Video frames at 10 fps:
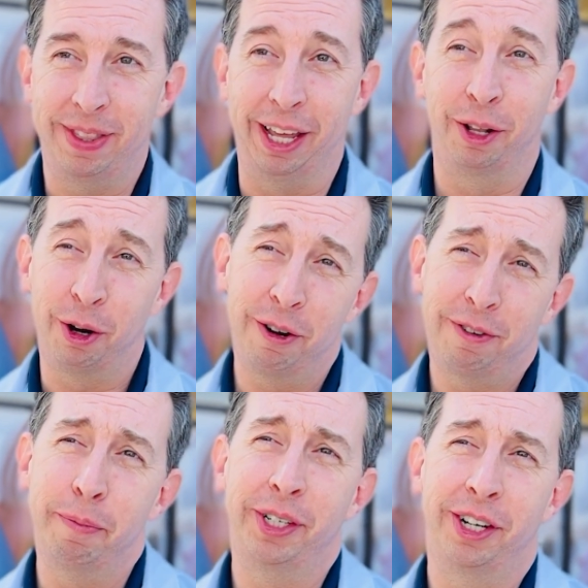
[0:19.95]
they learn
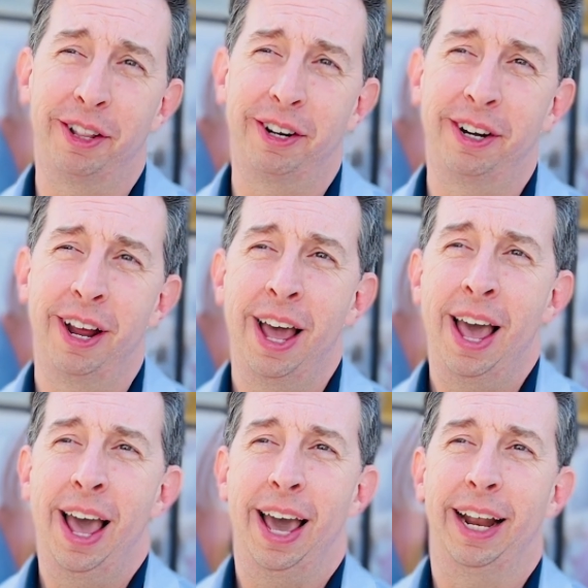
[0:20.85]
from each other,
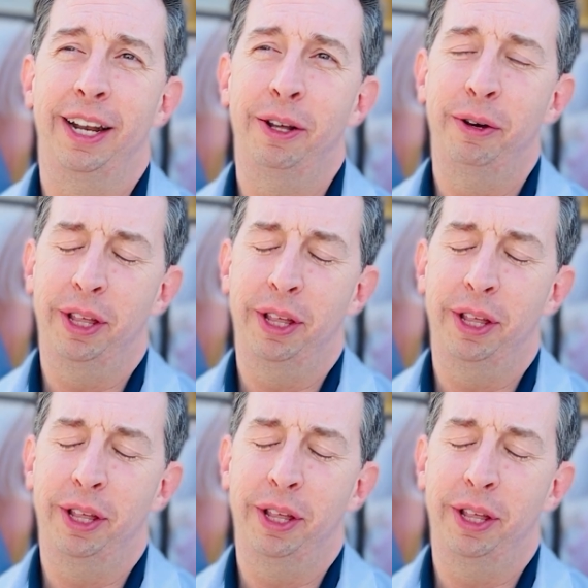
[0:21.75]
and I knew